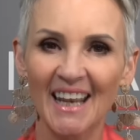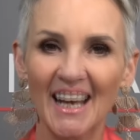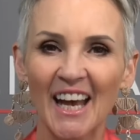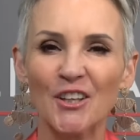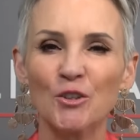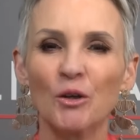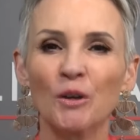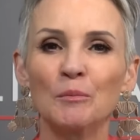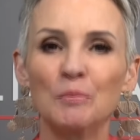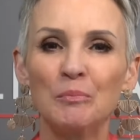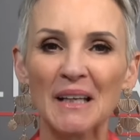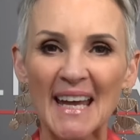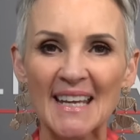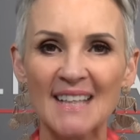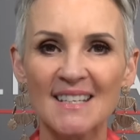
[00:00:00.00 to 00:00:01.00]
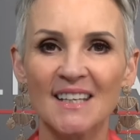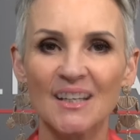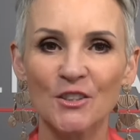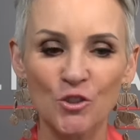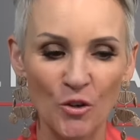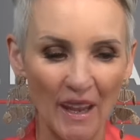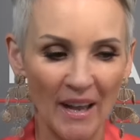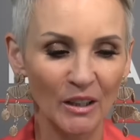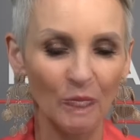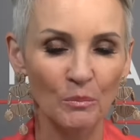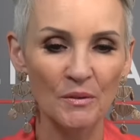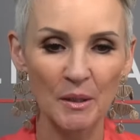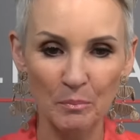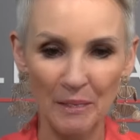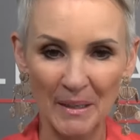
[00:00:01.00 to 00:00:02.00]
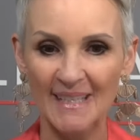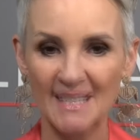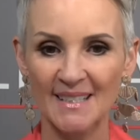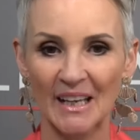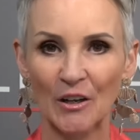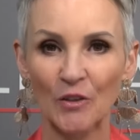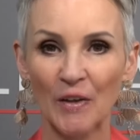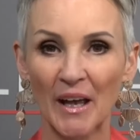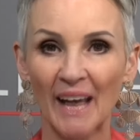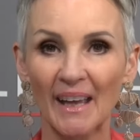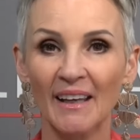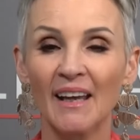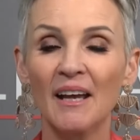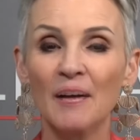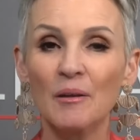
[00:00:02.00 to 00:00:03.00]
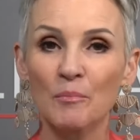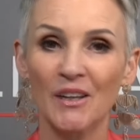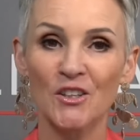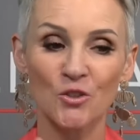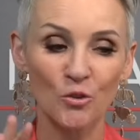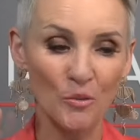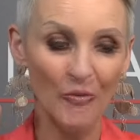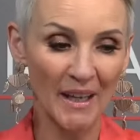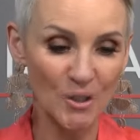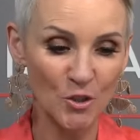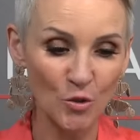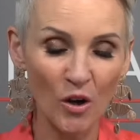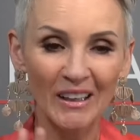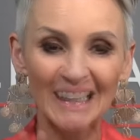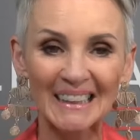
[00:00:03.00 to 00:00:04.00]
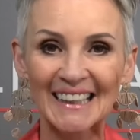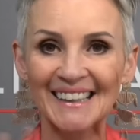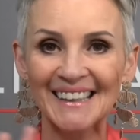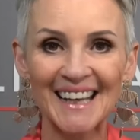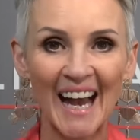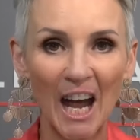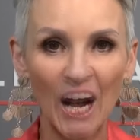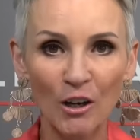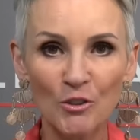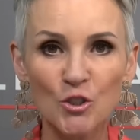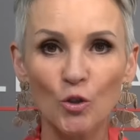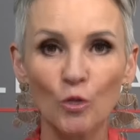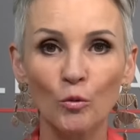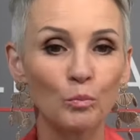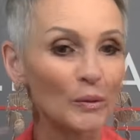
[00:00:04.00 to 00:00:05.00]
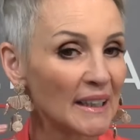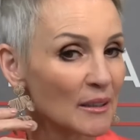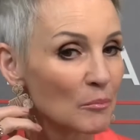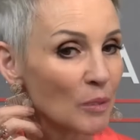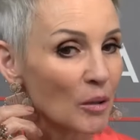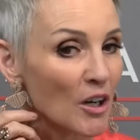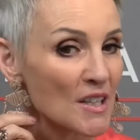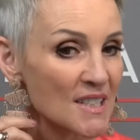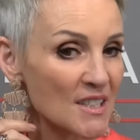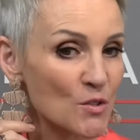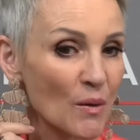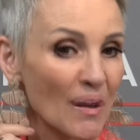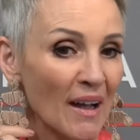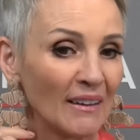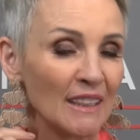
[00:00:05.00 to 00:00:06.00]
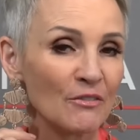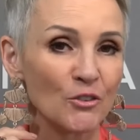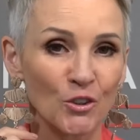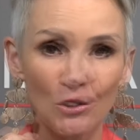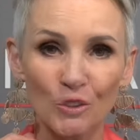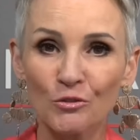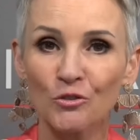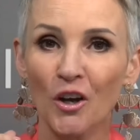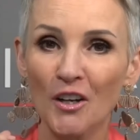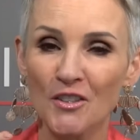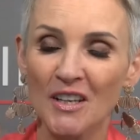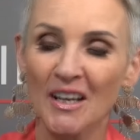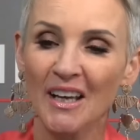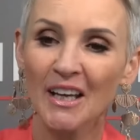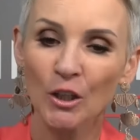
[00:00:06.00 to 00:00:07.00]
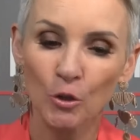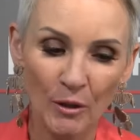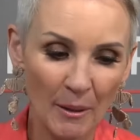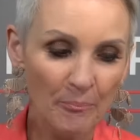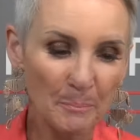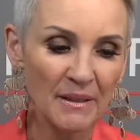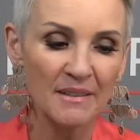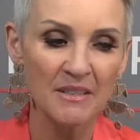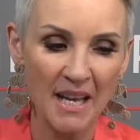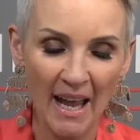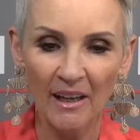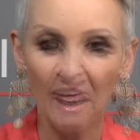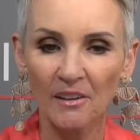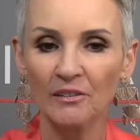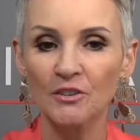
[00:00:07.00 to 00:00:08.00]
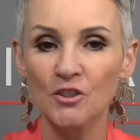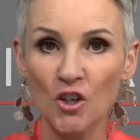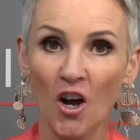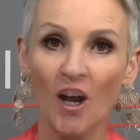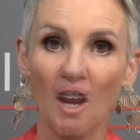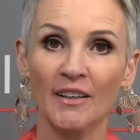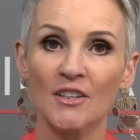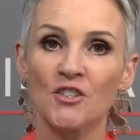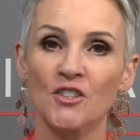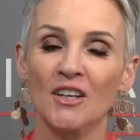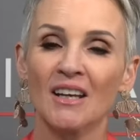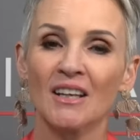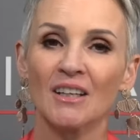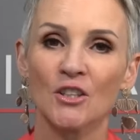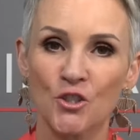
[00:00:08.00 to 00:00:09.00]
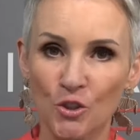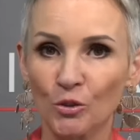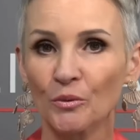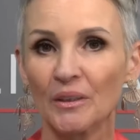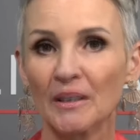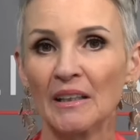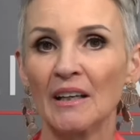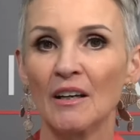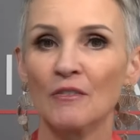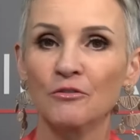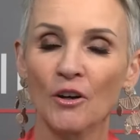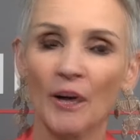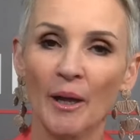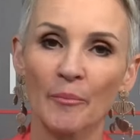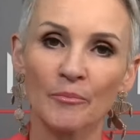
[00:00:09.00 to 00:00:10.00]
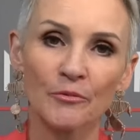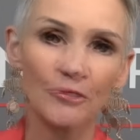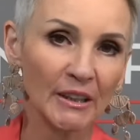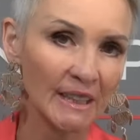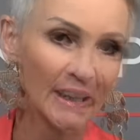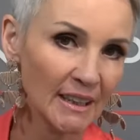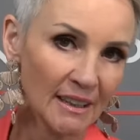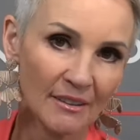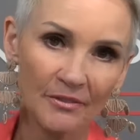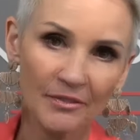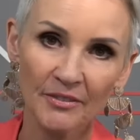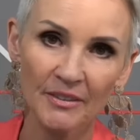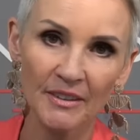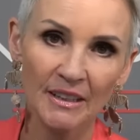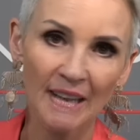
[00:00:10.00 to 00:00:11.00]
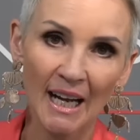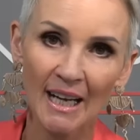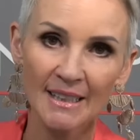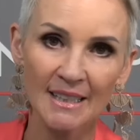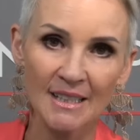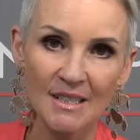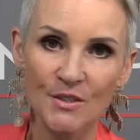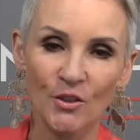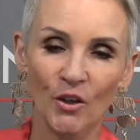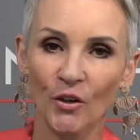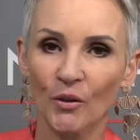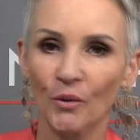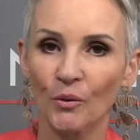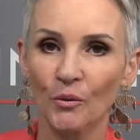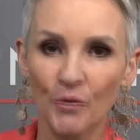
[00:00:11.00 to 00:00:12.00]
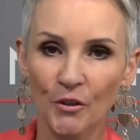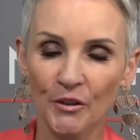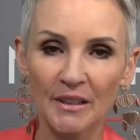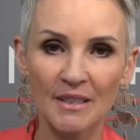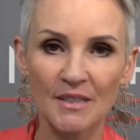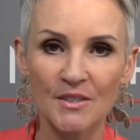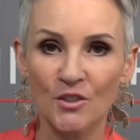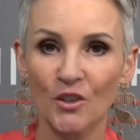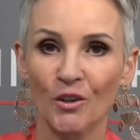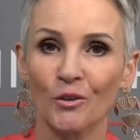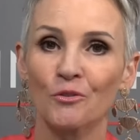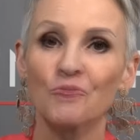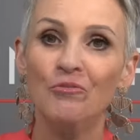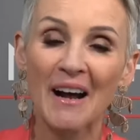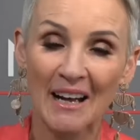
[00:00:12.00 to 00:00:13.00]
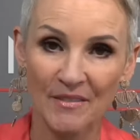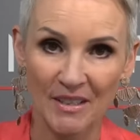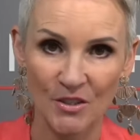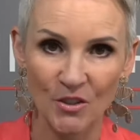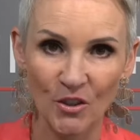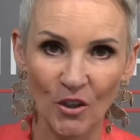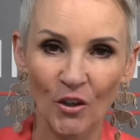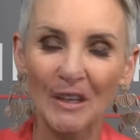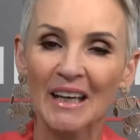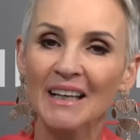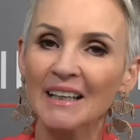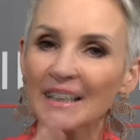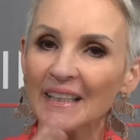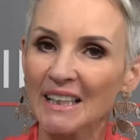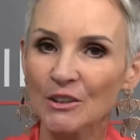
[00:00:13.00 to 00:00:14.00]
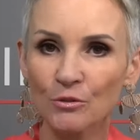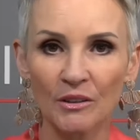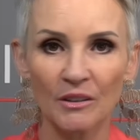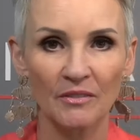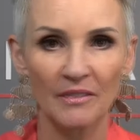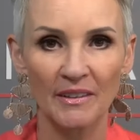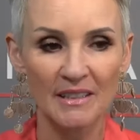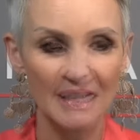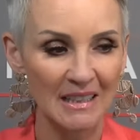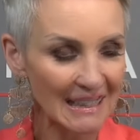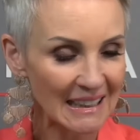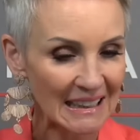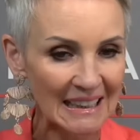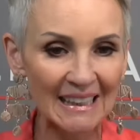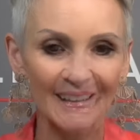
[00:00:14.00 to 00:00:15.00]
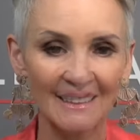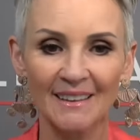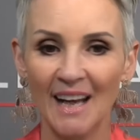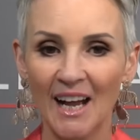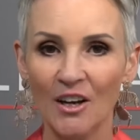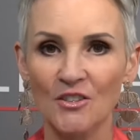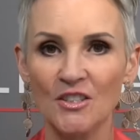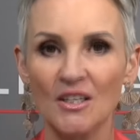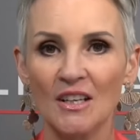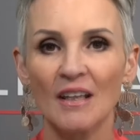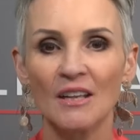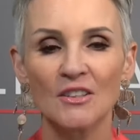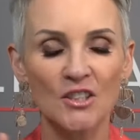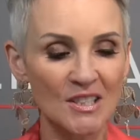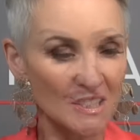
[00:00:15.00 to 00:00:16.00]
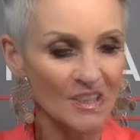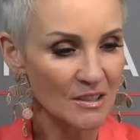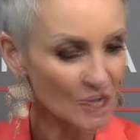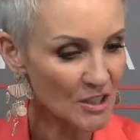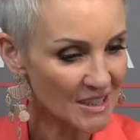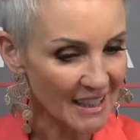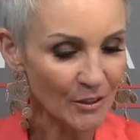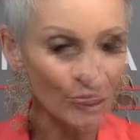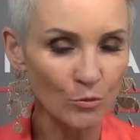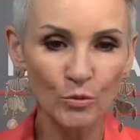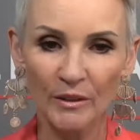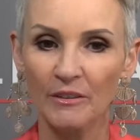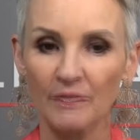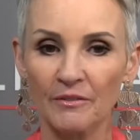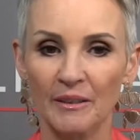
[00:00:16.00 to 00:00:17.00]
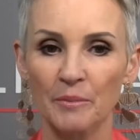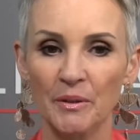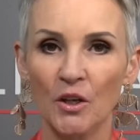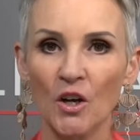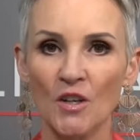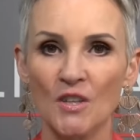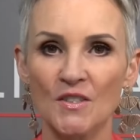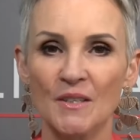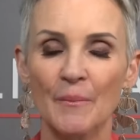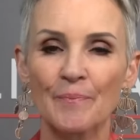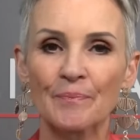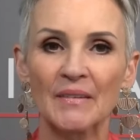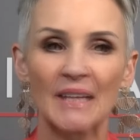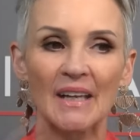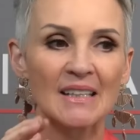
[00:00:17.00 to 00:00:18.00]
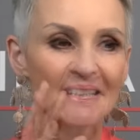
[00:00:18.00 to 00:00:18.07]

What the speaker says: And you want to blaze a trail with a blazer, okay? Make sure that you are cleaning out your bling box as well. If you've got crappy, tangled, tarnished jewelry from freaking 59 years ago or 30 years ago or 5 years ago, get rid of it, clean it out. Just get rid of it, because it's